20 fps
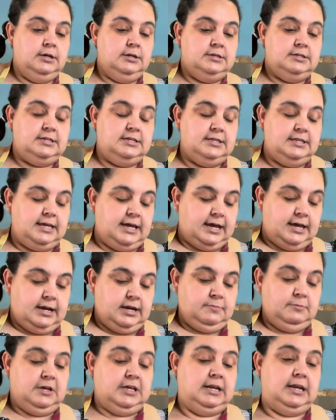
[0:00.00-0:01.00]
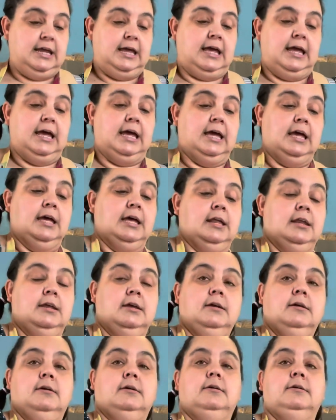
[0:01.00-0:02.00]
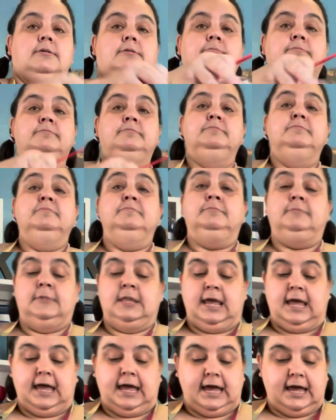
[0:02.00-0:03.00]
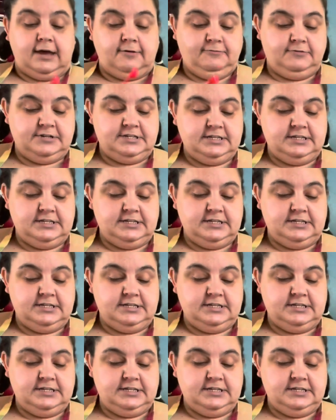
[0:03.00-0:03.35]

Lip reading: To that, I'm gonna add 1/2